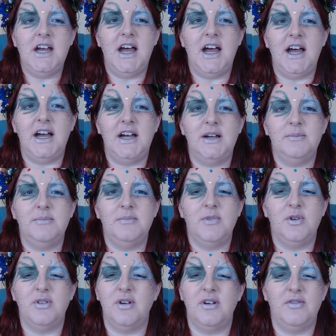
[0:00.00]

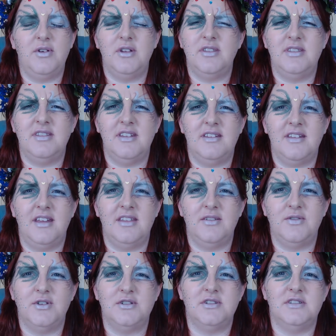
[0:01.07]
although I've heard there's other
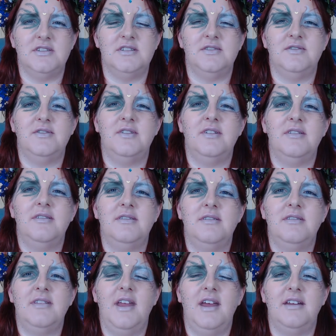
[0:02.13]
versions of
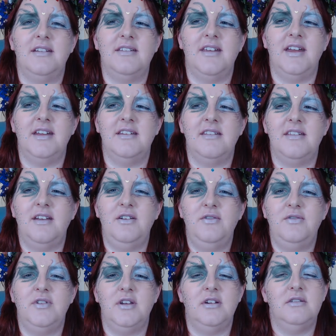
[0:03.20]
how to say it and stuff,
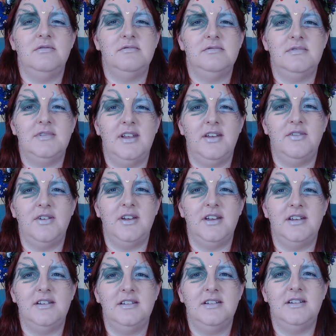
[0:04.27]
you know, have
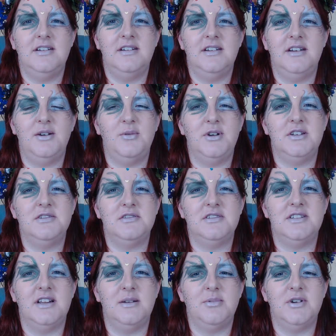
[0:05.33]
a wondrous
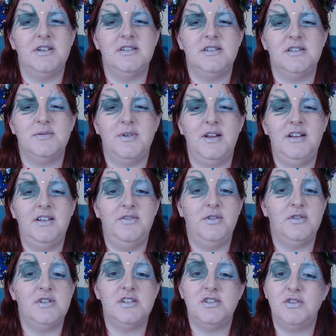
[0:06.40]
celebration as well. If you're
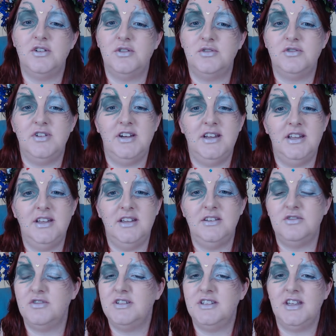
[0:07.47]
just trick-or-treating and
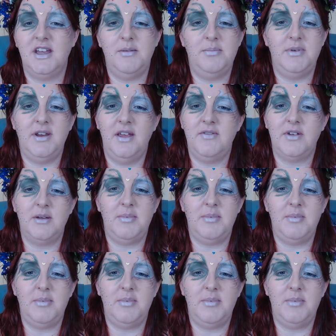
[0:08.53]
dressing up and having a